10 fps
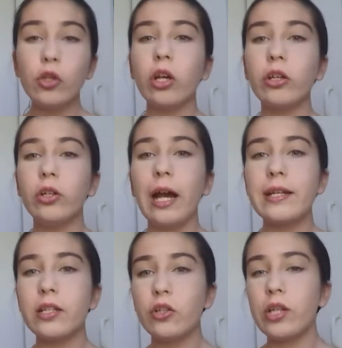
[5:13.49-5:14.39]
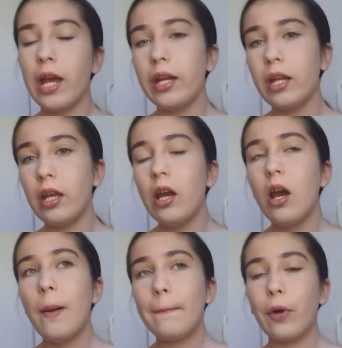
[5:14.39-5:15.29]
You guys can use any
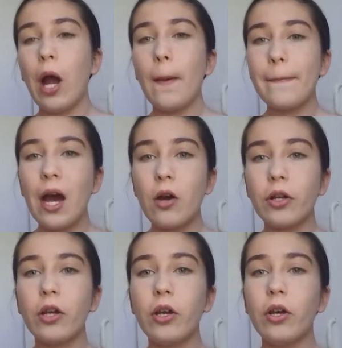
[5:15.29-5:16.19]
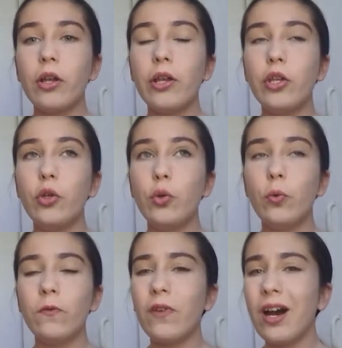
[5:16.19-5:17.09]
brow powder
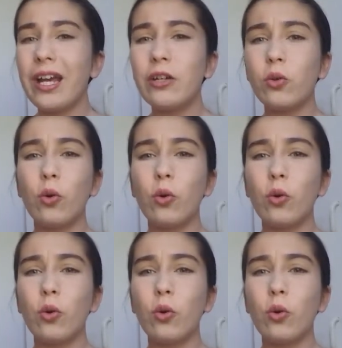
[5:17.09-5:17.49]
you find,